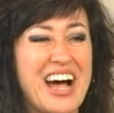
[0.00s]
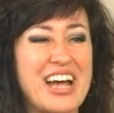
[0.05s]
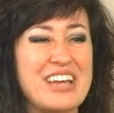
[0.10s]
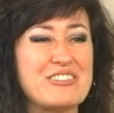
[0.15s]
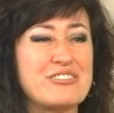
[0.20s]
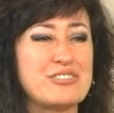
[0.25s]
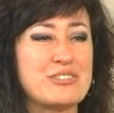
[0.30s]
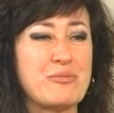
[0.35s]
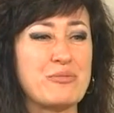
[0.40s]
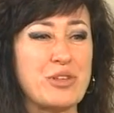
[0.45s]

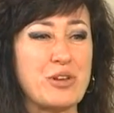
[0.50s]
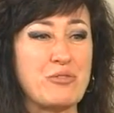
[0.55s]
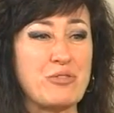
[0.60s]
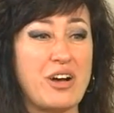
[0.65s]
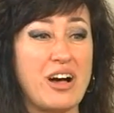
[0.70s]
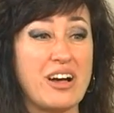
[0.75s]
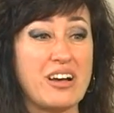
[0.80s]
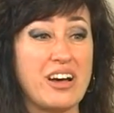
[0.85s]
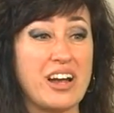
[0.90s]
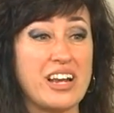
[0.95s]
I do something
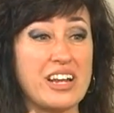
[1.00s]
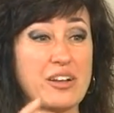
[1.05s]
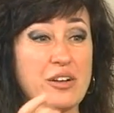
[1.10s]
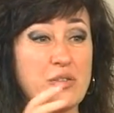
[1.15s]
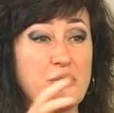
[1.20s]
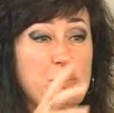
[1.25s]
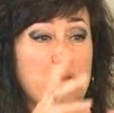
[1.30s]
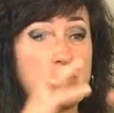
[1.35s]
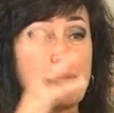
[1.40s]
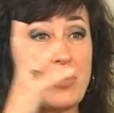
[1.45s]
wrong on it, a
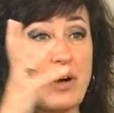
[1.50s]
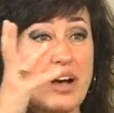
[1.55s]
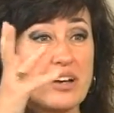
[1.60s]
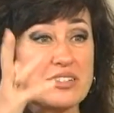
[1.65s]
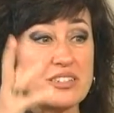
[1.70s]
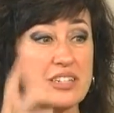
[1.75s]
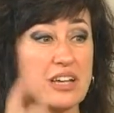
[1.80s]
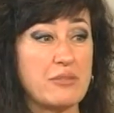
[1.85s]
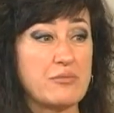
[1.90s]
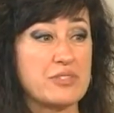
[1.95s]
little
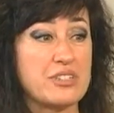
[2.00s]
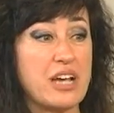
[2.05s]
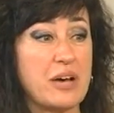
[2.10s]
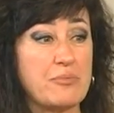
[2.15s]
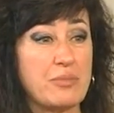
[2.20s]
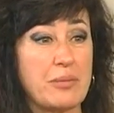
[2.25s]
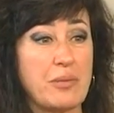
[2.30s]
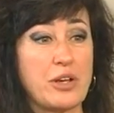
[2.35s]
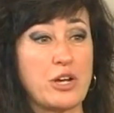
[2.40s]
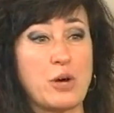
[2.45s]
box comes
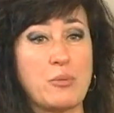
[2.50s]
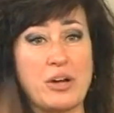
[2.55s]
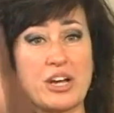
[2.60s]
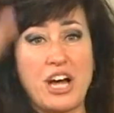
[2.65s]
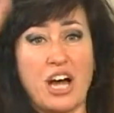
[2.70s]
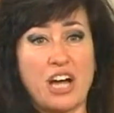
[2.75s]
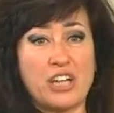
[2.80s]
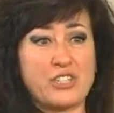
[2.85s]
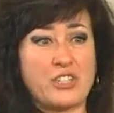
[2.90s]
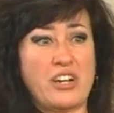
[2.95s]
up. I'm like, oh my
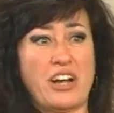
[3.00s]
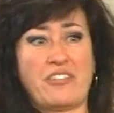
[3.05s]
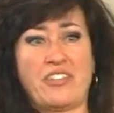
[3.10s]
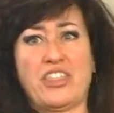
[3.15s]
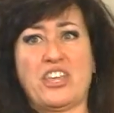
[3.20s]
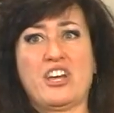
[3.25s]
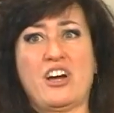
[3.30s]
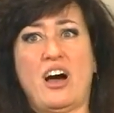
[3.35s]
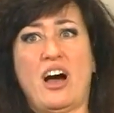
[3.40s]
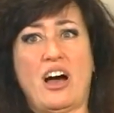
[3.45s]
God, turn
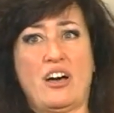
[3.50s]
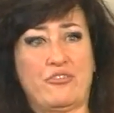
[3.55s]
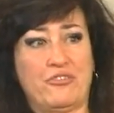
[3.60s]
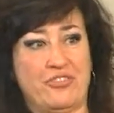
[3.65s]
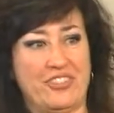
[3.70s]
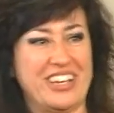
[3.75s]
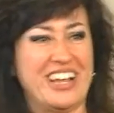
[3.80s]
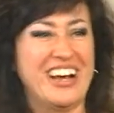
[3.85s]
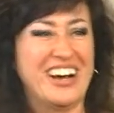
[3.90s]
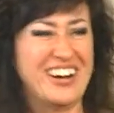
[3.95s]
everything
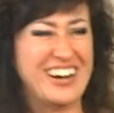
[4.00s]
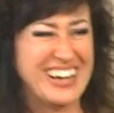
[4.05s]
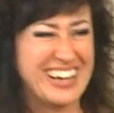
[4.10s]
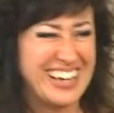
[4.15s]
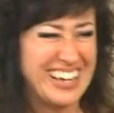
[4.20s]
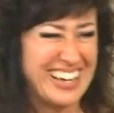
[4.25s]
off. You know?